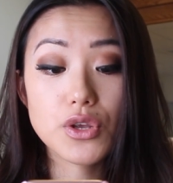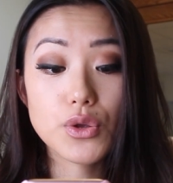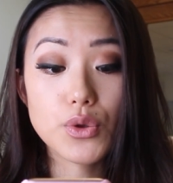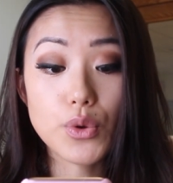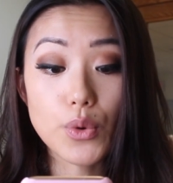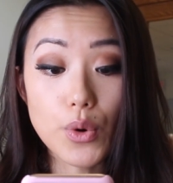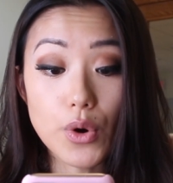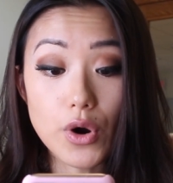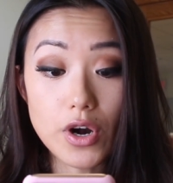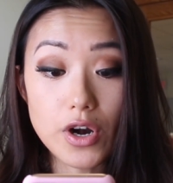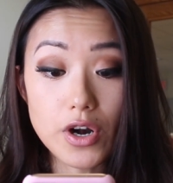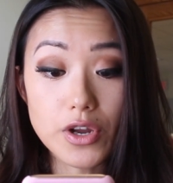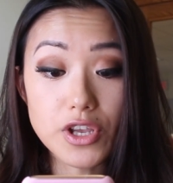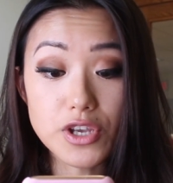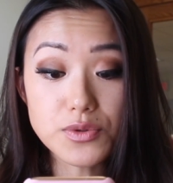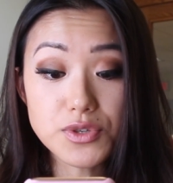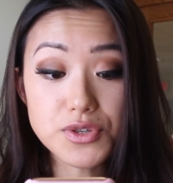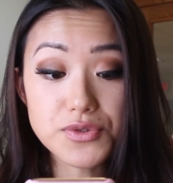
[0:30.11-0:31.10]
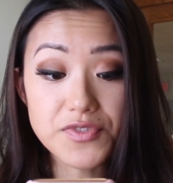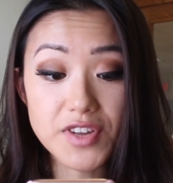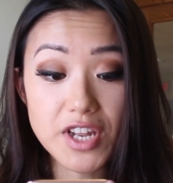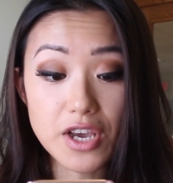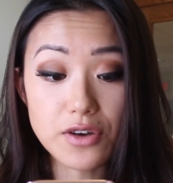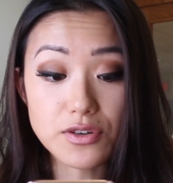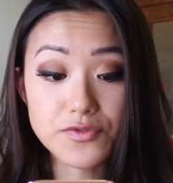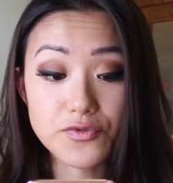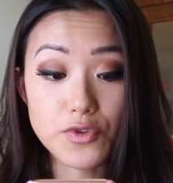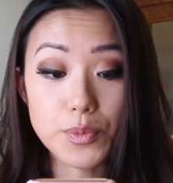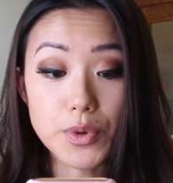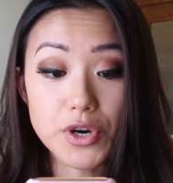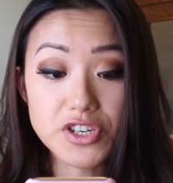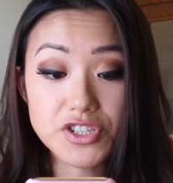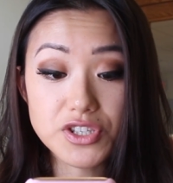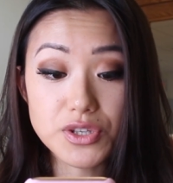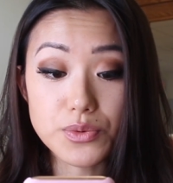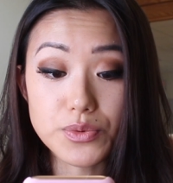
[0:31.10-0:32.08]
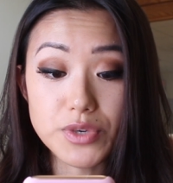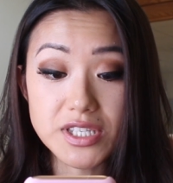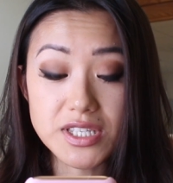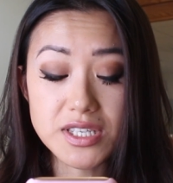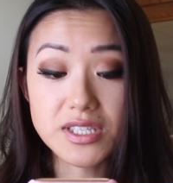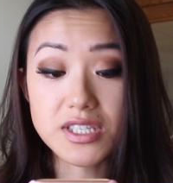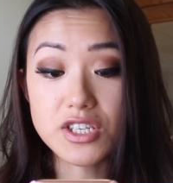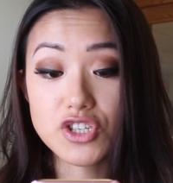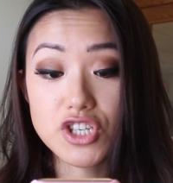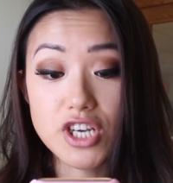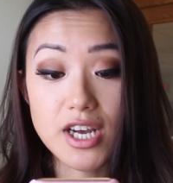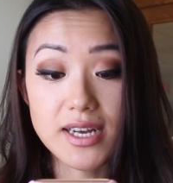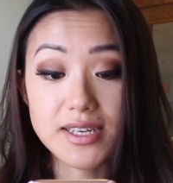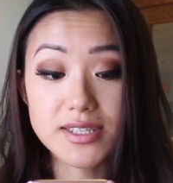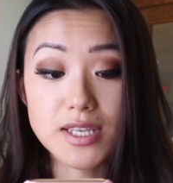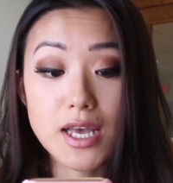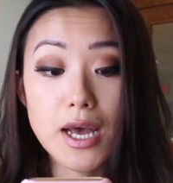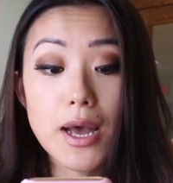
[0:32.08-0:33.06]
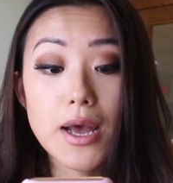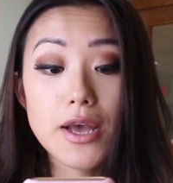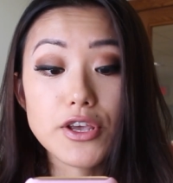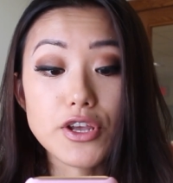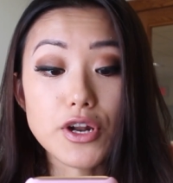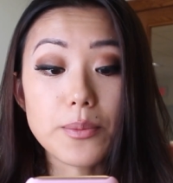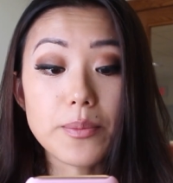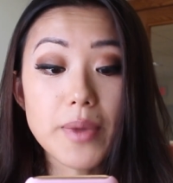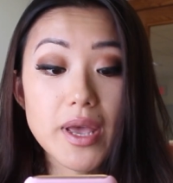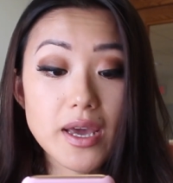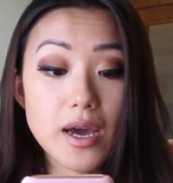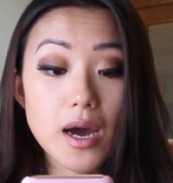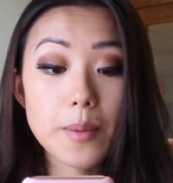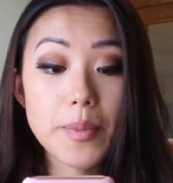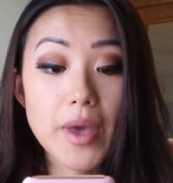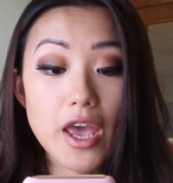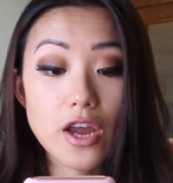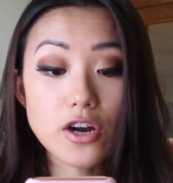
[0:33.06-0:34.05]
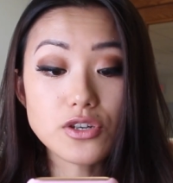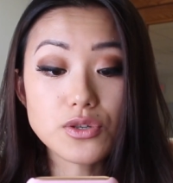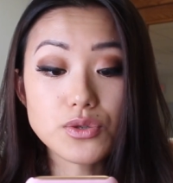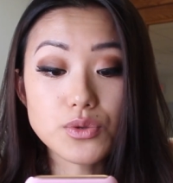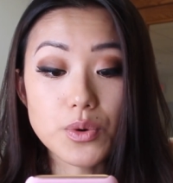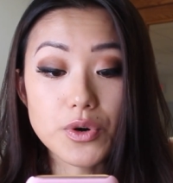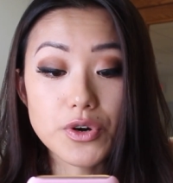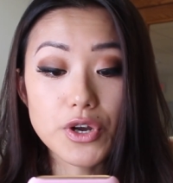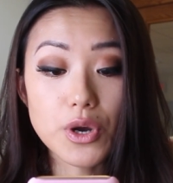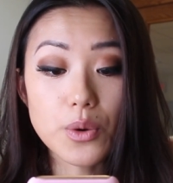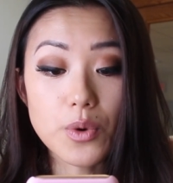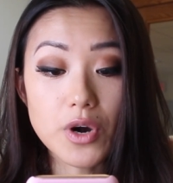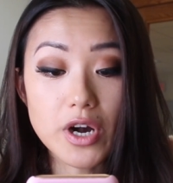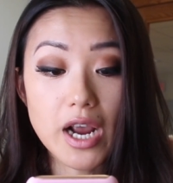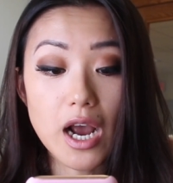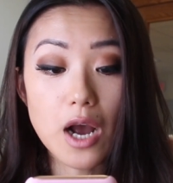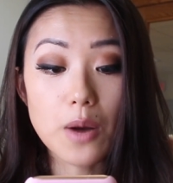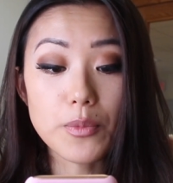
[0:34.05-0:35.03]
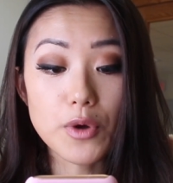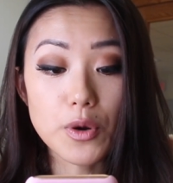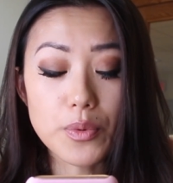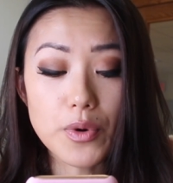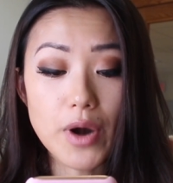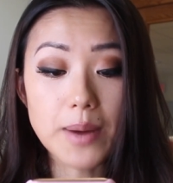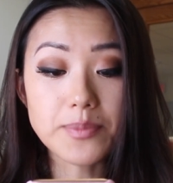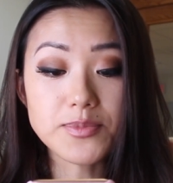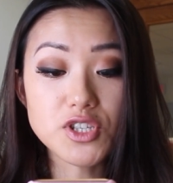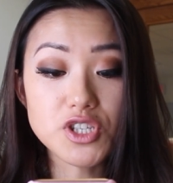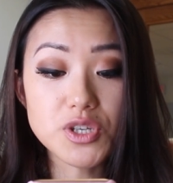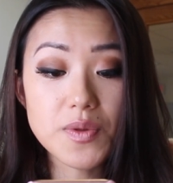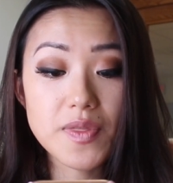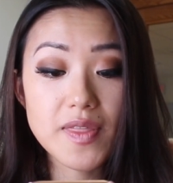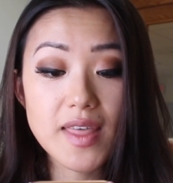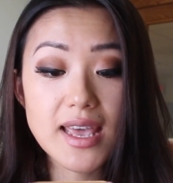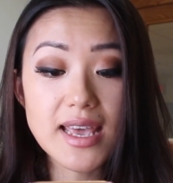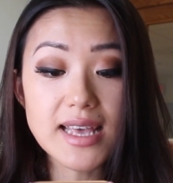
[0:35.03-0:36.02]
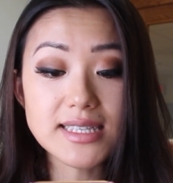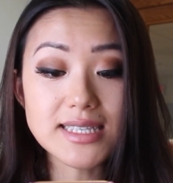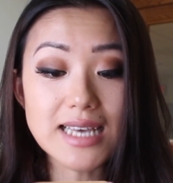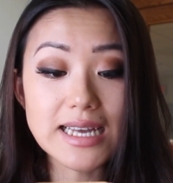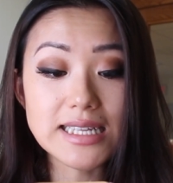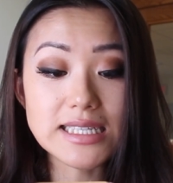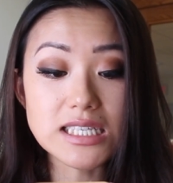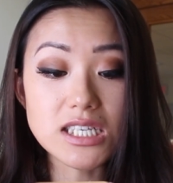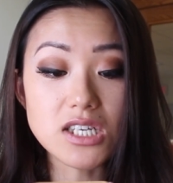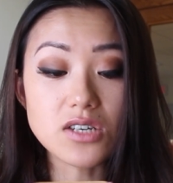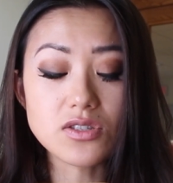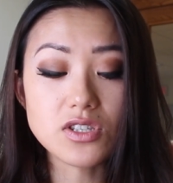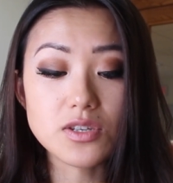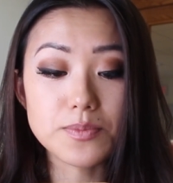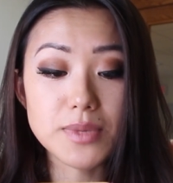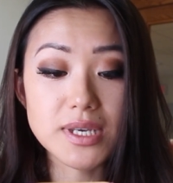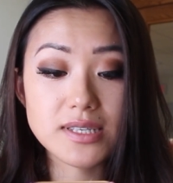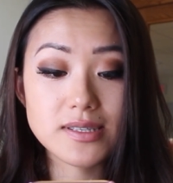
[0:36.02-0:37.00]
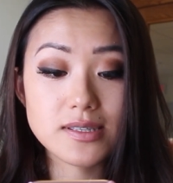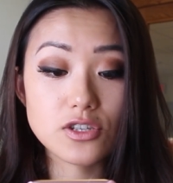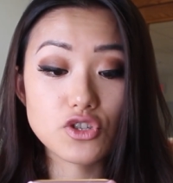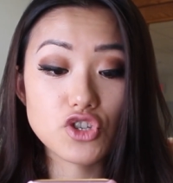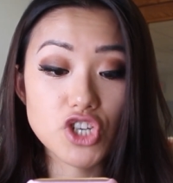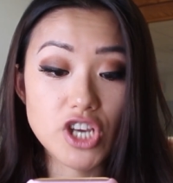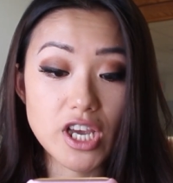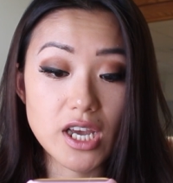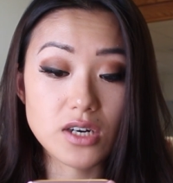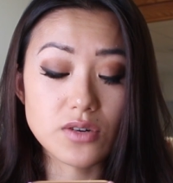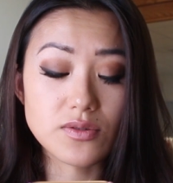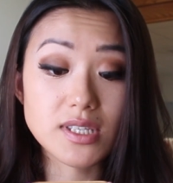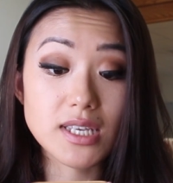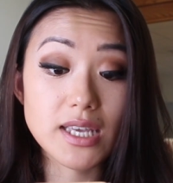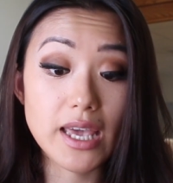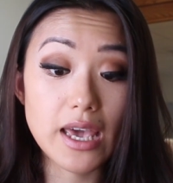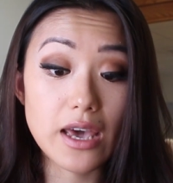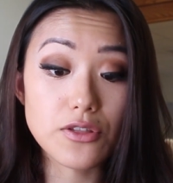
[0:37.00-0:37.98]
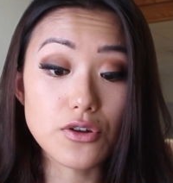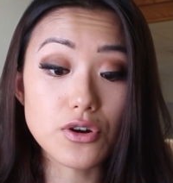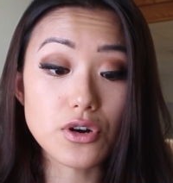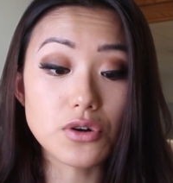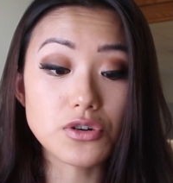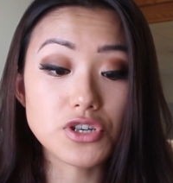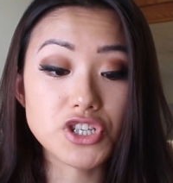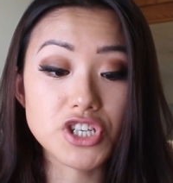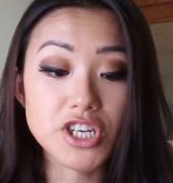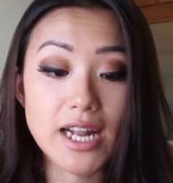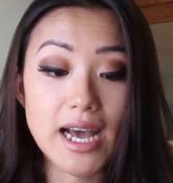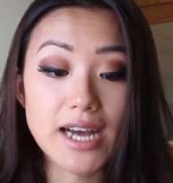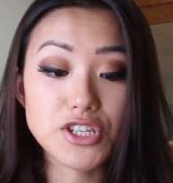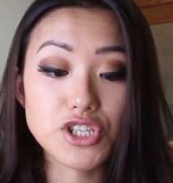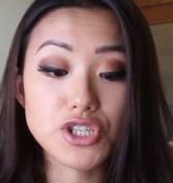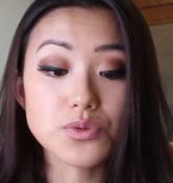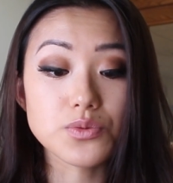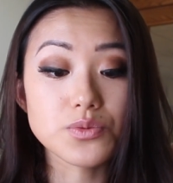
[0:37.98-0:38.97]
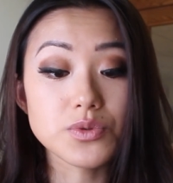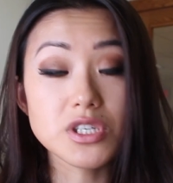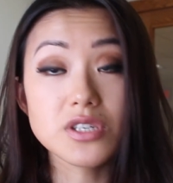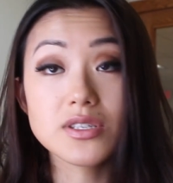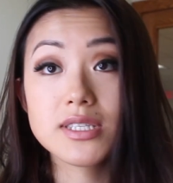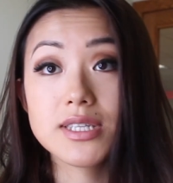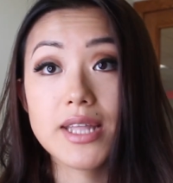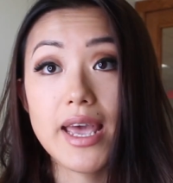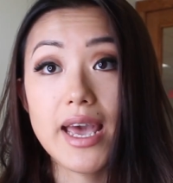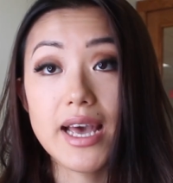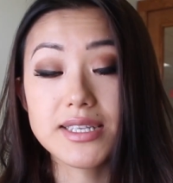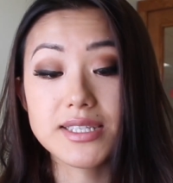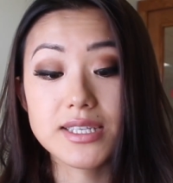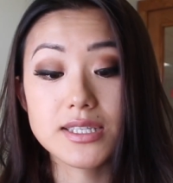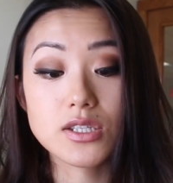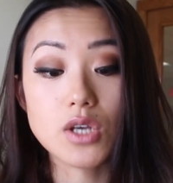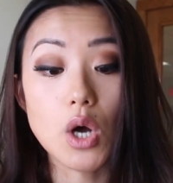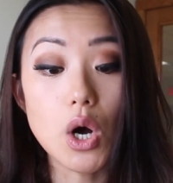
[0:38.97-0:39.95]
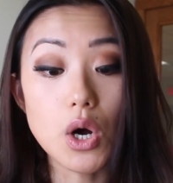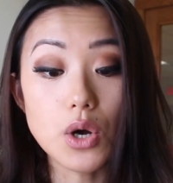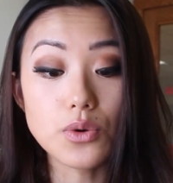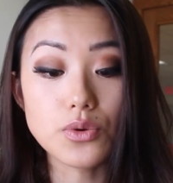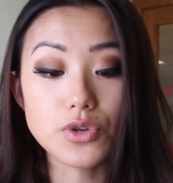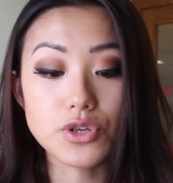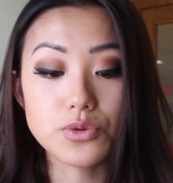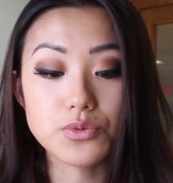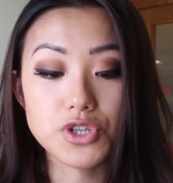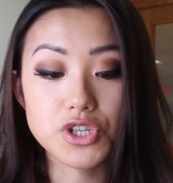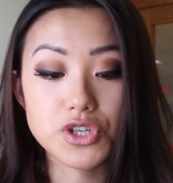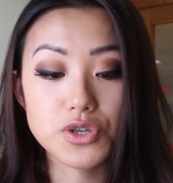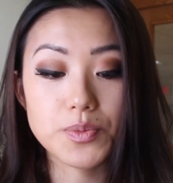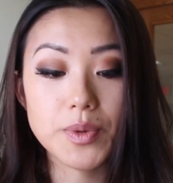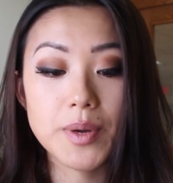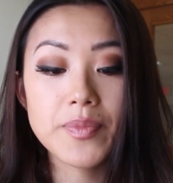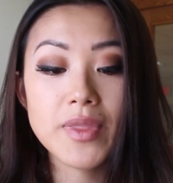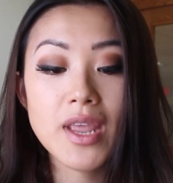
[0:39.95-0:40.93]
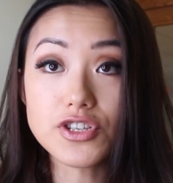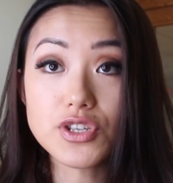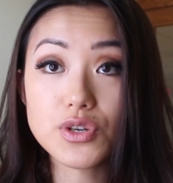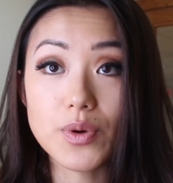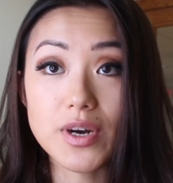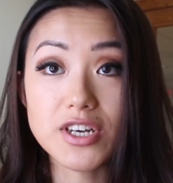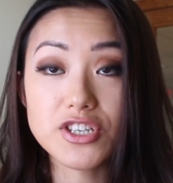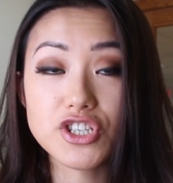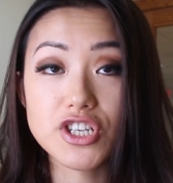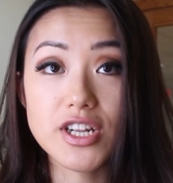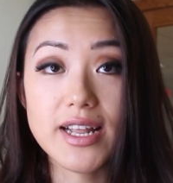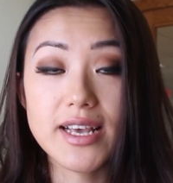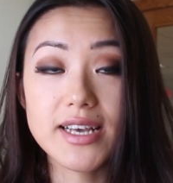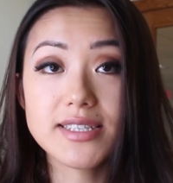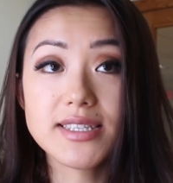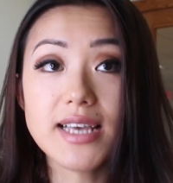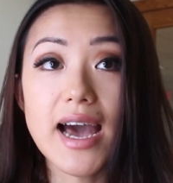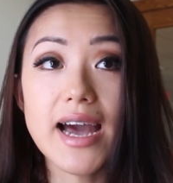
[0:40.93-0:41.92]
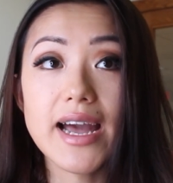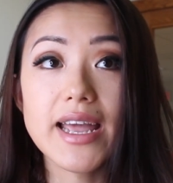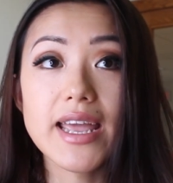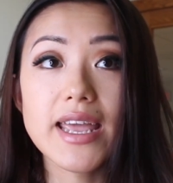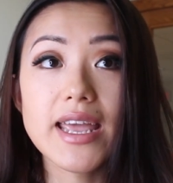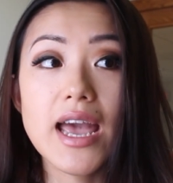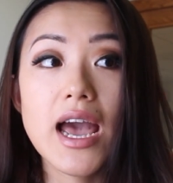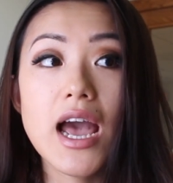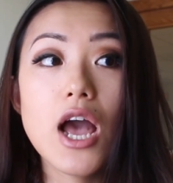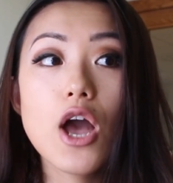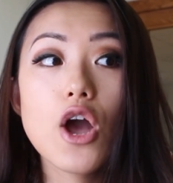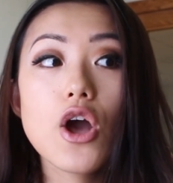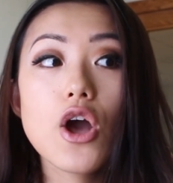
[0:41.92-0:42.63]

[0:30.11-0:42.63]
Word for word: your YouTube videos for personal reasons such as you know makeup, hair tutorial, workout, meal prep. Do you think it's ideal to mix the channel together or should I do real estate as its own YouTube? First question is I